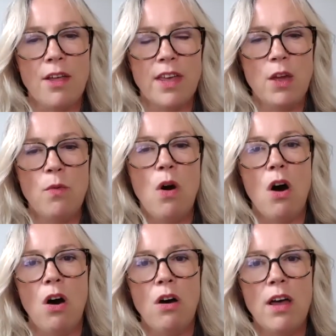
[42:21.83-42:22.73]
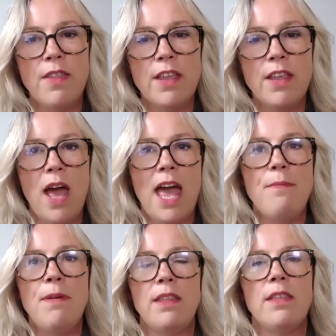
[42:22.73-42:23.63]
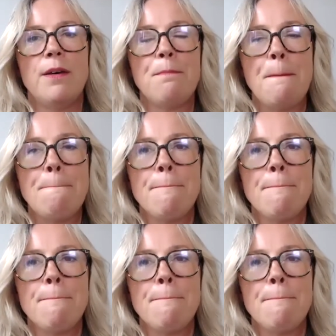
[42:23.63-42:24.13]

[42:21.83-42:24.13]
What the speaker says: I think you are, and then you're hemming them